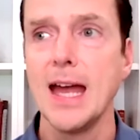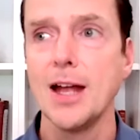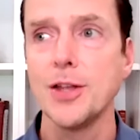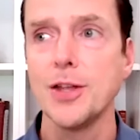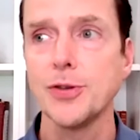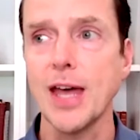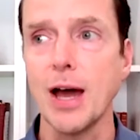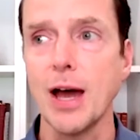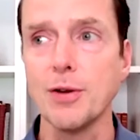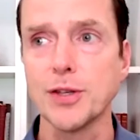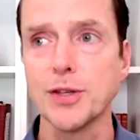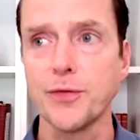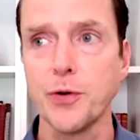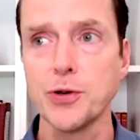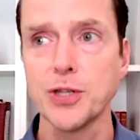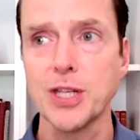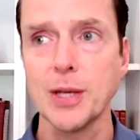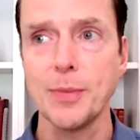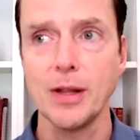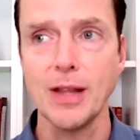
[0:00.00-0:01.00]
And so that was the
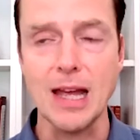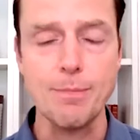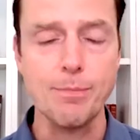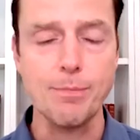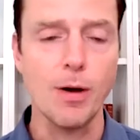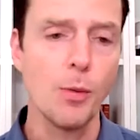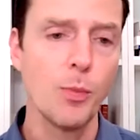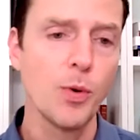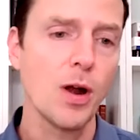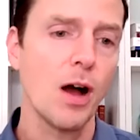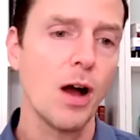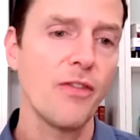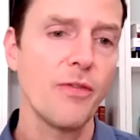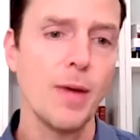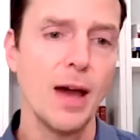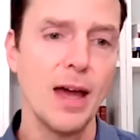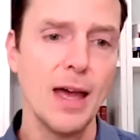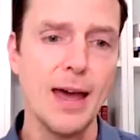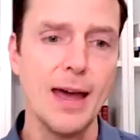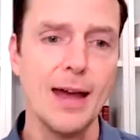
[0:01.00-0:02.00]
first time the light bulb went off
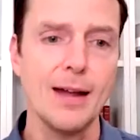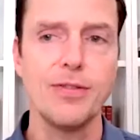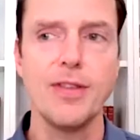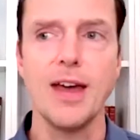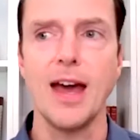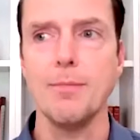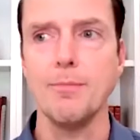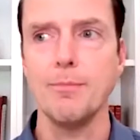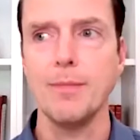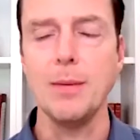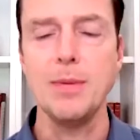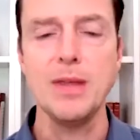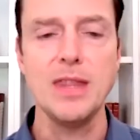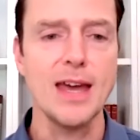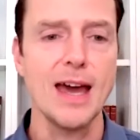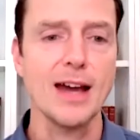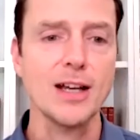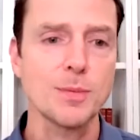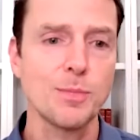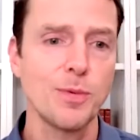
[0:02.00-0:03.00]
my head that maybe
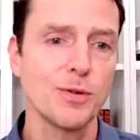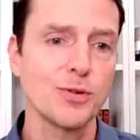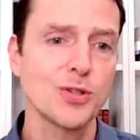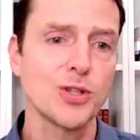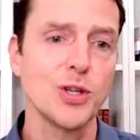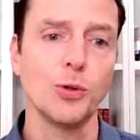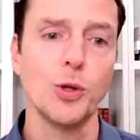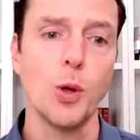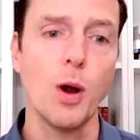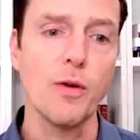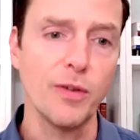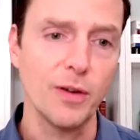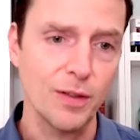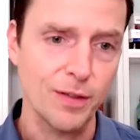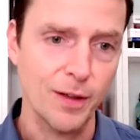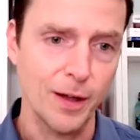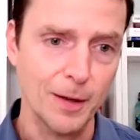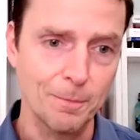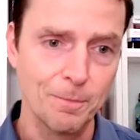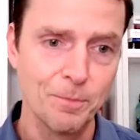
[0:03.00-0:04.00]
the experts don't know
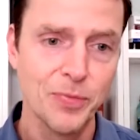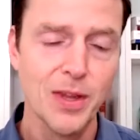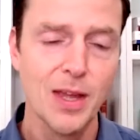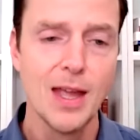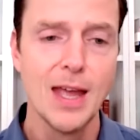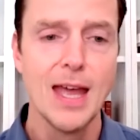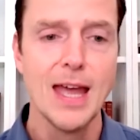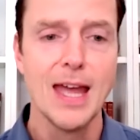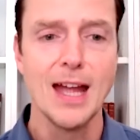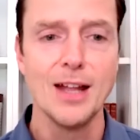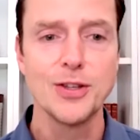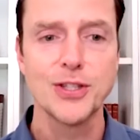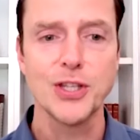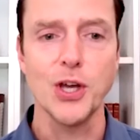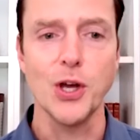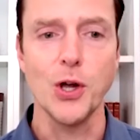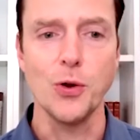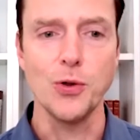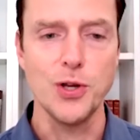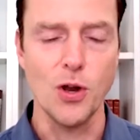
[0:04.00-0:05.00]
everything. And
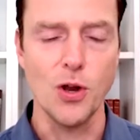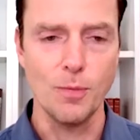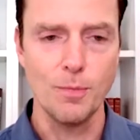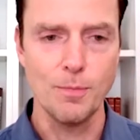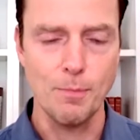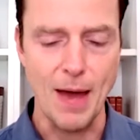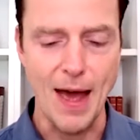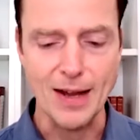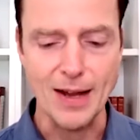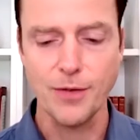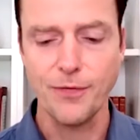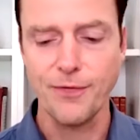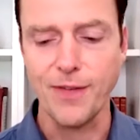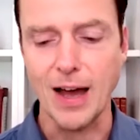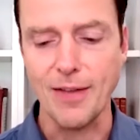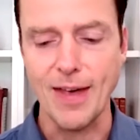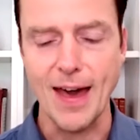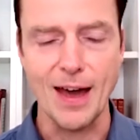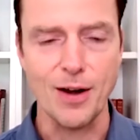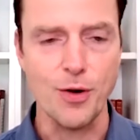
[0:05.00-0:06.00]
so, you know,
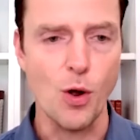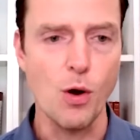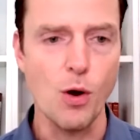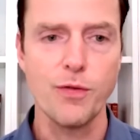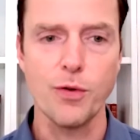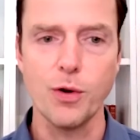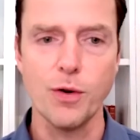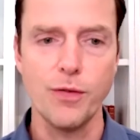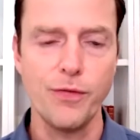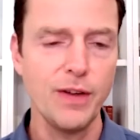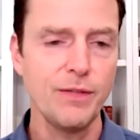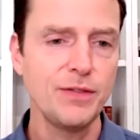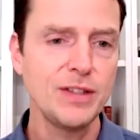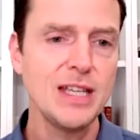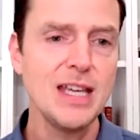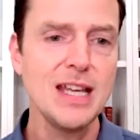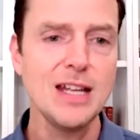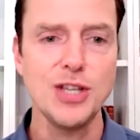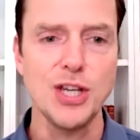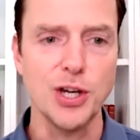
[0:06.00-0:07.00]
magnify that over
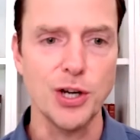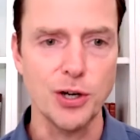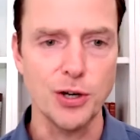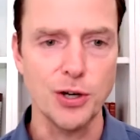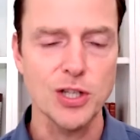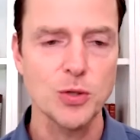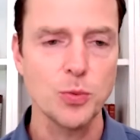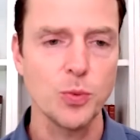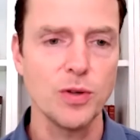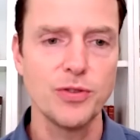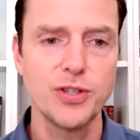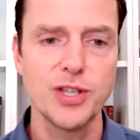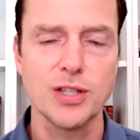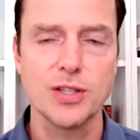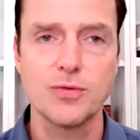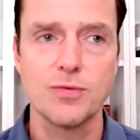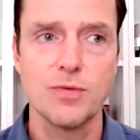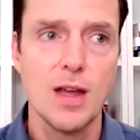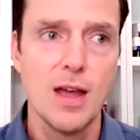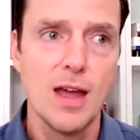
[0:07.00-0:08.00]
15 years with
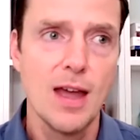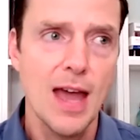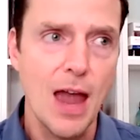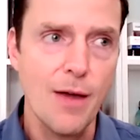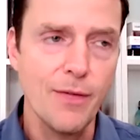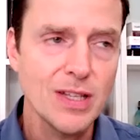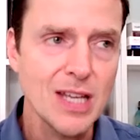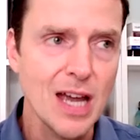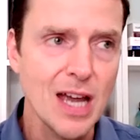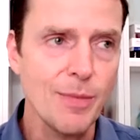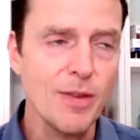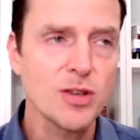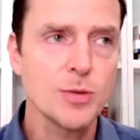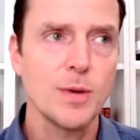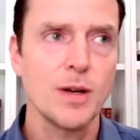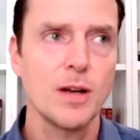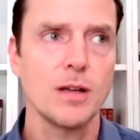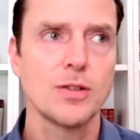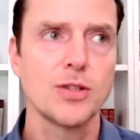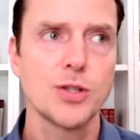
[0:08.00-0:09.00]
just every time there's
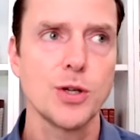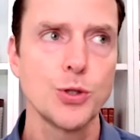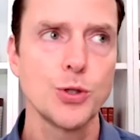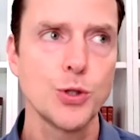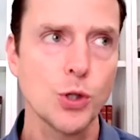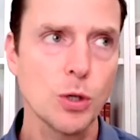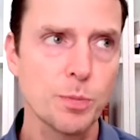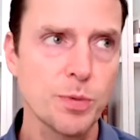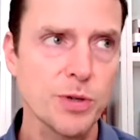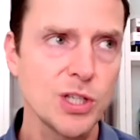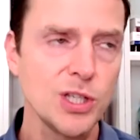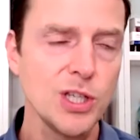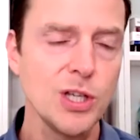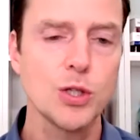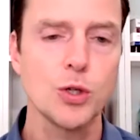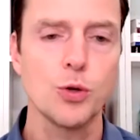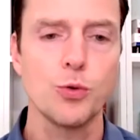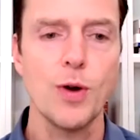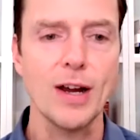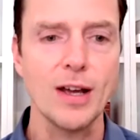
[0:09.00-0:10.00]
been a surgical
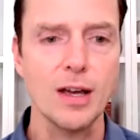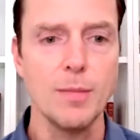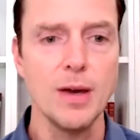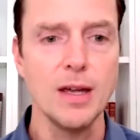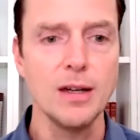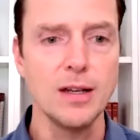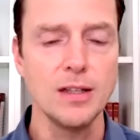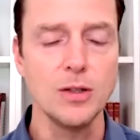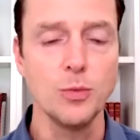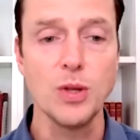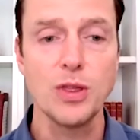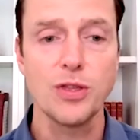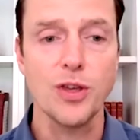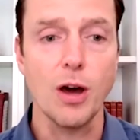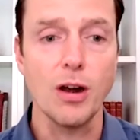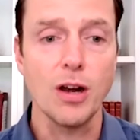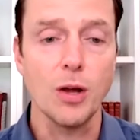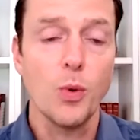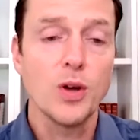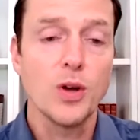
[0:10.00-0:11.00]
procedure recommended and we
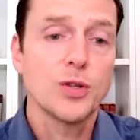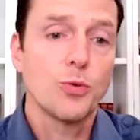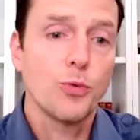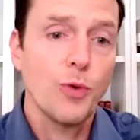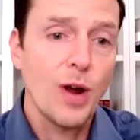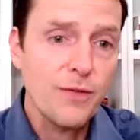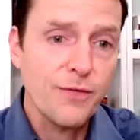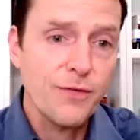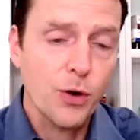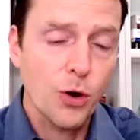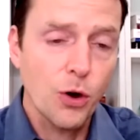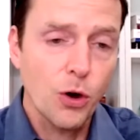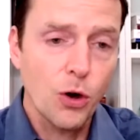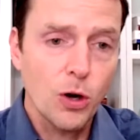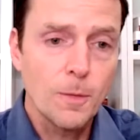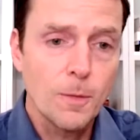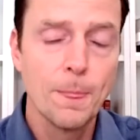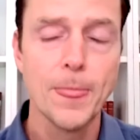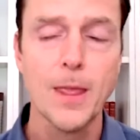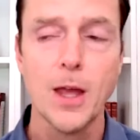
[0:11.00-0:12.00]
thought it wasn't right for
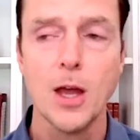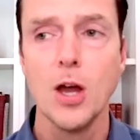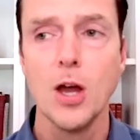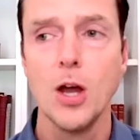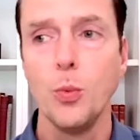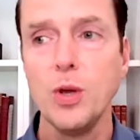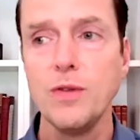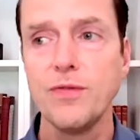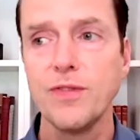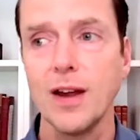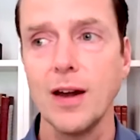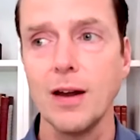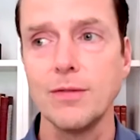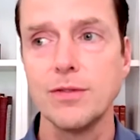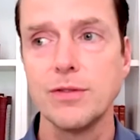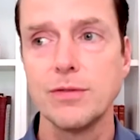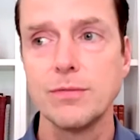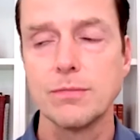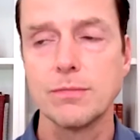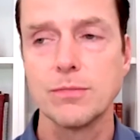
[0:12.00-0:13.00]
her, we've kind
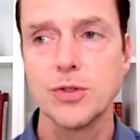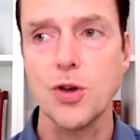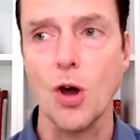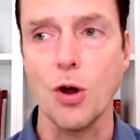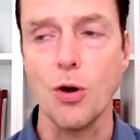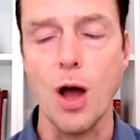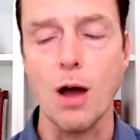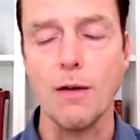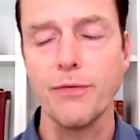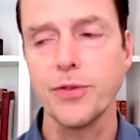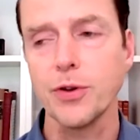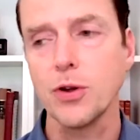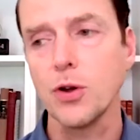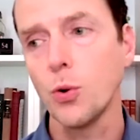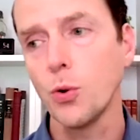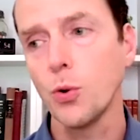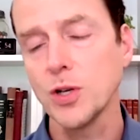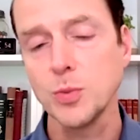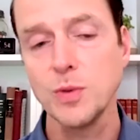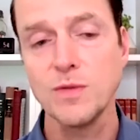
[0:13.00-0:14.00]
of gone off the
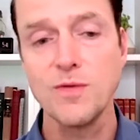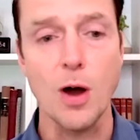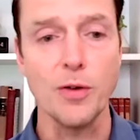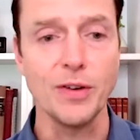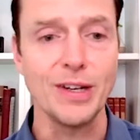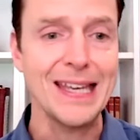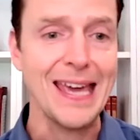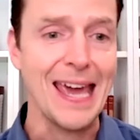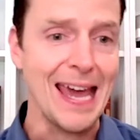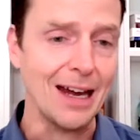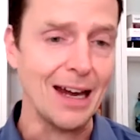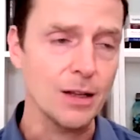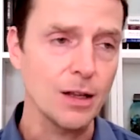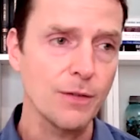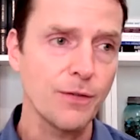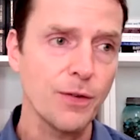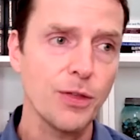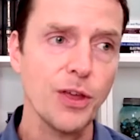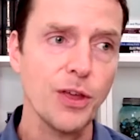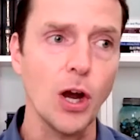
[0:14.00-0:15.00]
course. We've gone to
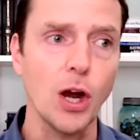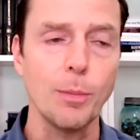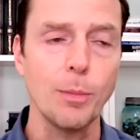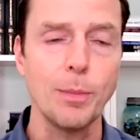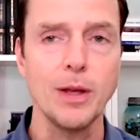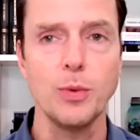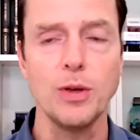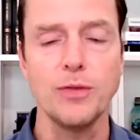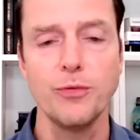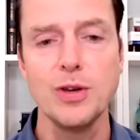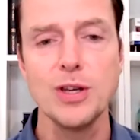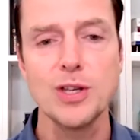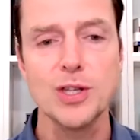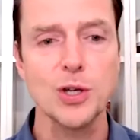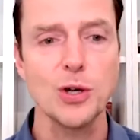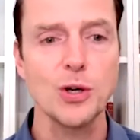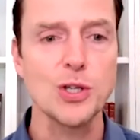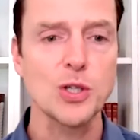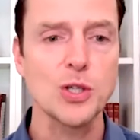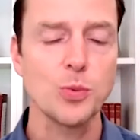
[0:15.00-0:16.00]
Canada for therapy. We've
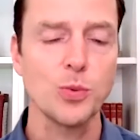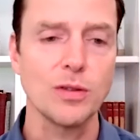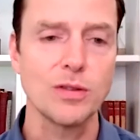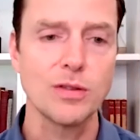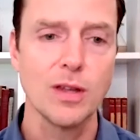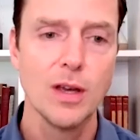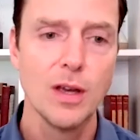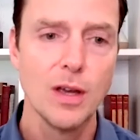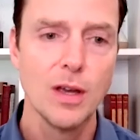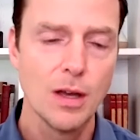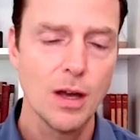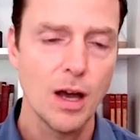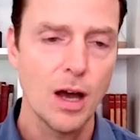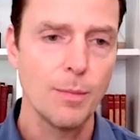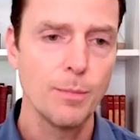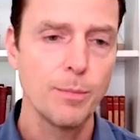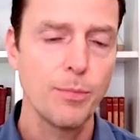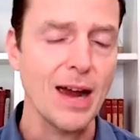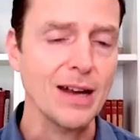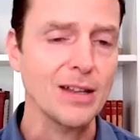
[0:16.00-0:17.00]
researched with
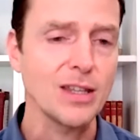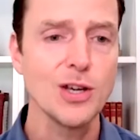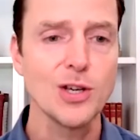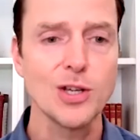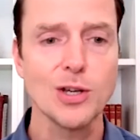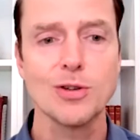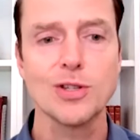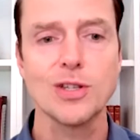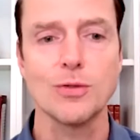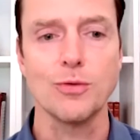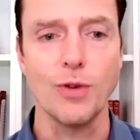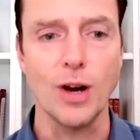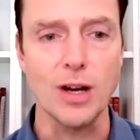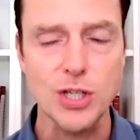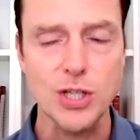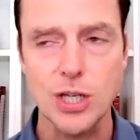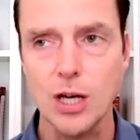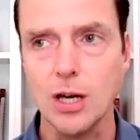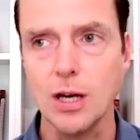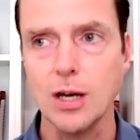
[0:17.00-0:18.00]
um, practitioners in
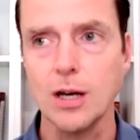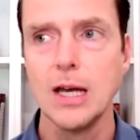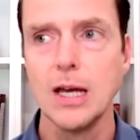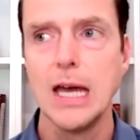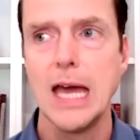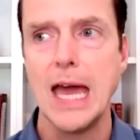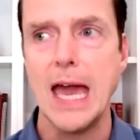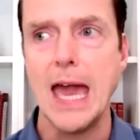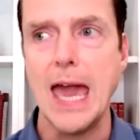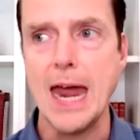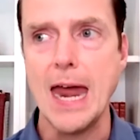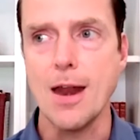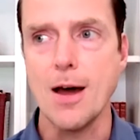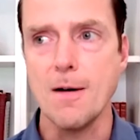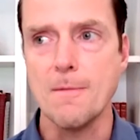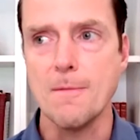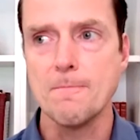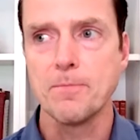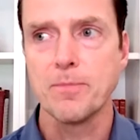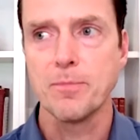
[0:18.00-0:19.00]
Russia. And
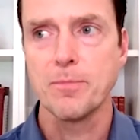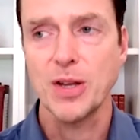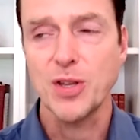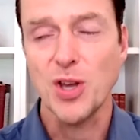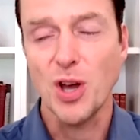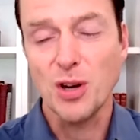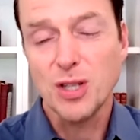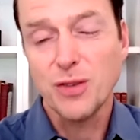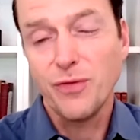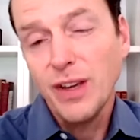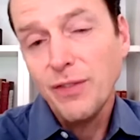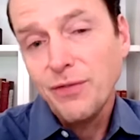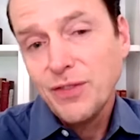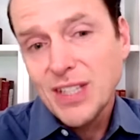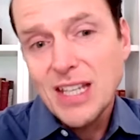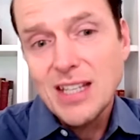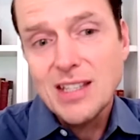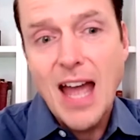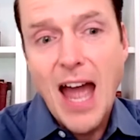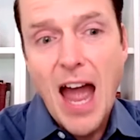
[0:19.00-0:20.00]
um, my daughter's
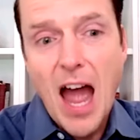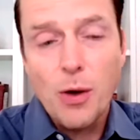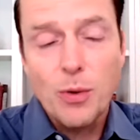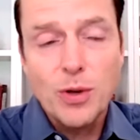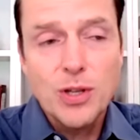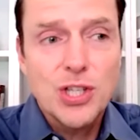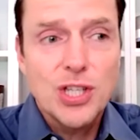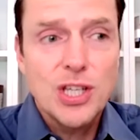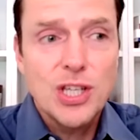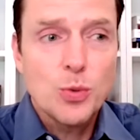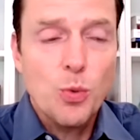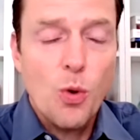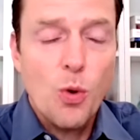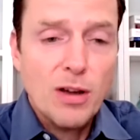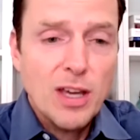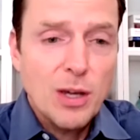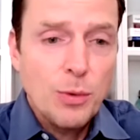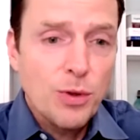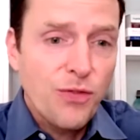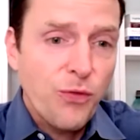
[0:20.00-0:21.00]
15 now, and she's
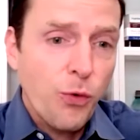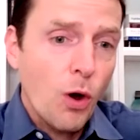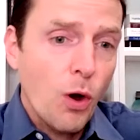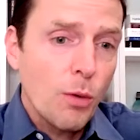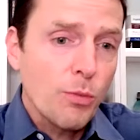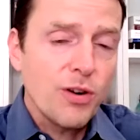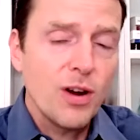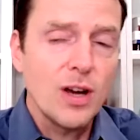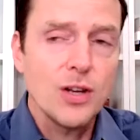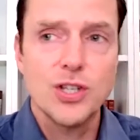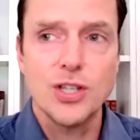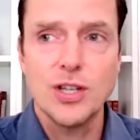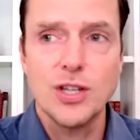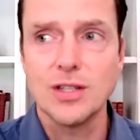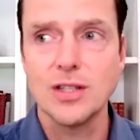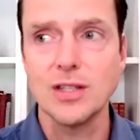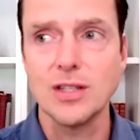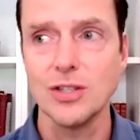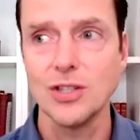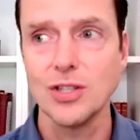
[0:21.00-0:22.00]
walking with forearm
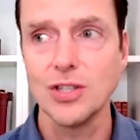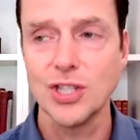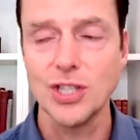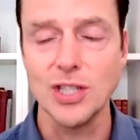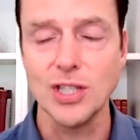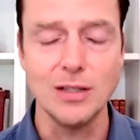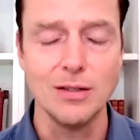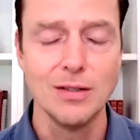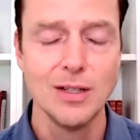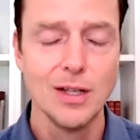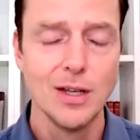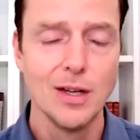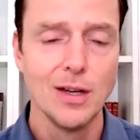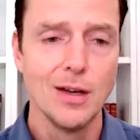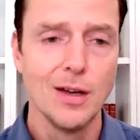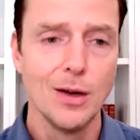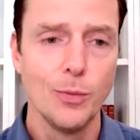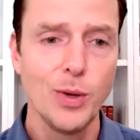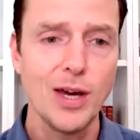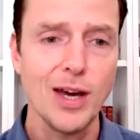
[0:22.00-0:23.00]
crutches. And she,
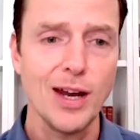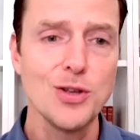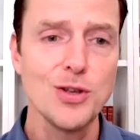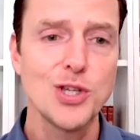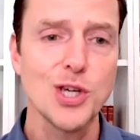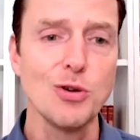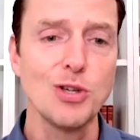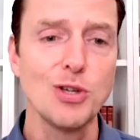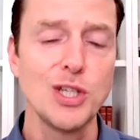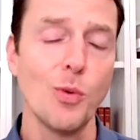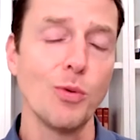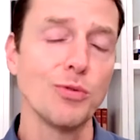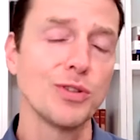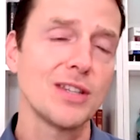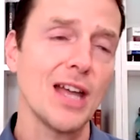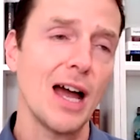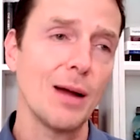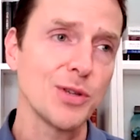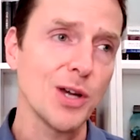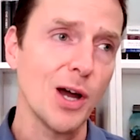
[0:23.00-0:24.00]
we kind of joke she won't
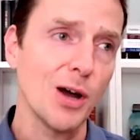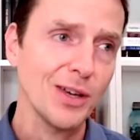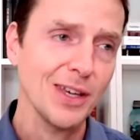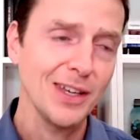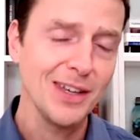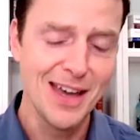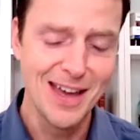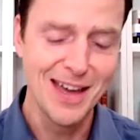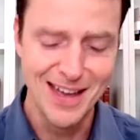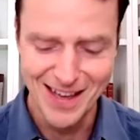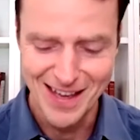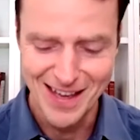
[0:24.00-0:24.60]
stop talking.